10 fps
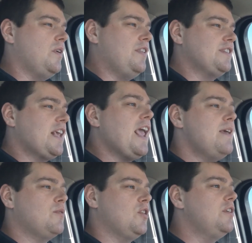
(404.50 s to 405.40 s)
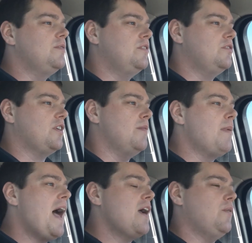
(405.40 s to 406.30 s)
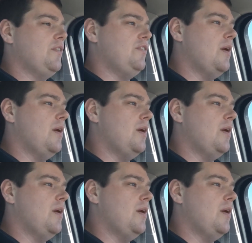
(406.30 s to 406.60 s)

this game could come back with